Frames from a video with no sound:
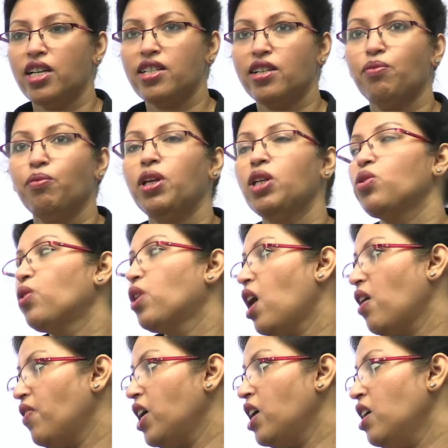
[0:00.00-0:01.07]
Does it mean to
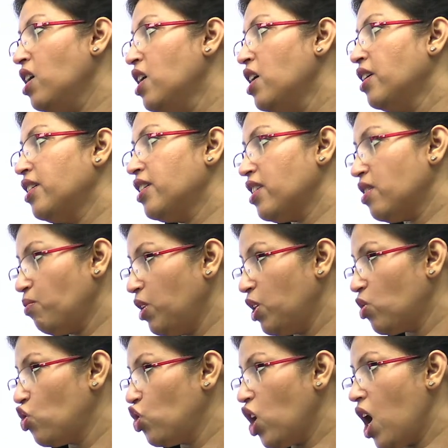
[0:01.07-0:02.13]
cover? Does it mean
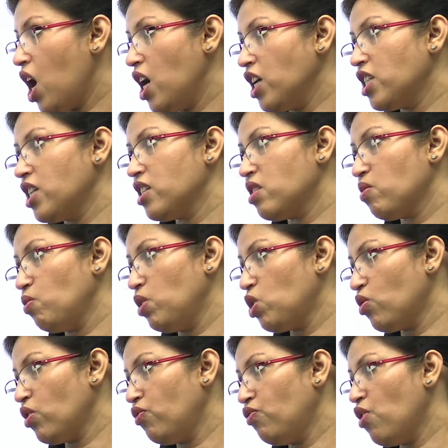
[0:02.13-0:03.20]
to charge? Does it mean
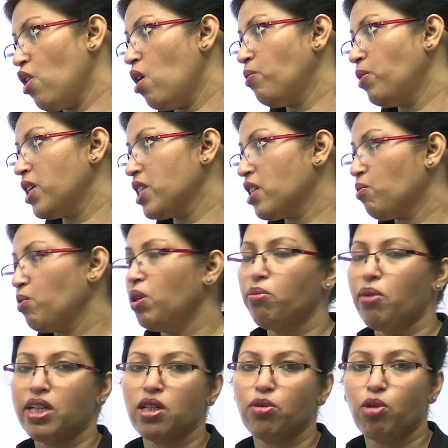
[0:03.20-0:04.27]
to reform? Does it mean
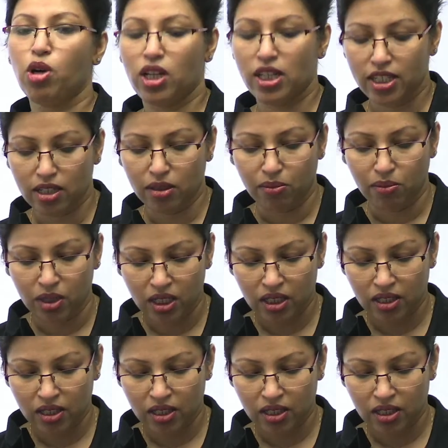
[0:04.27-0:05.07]
metabolism?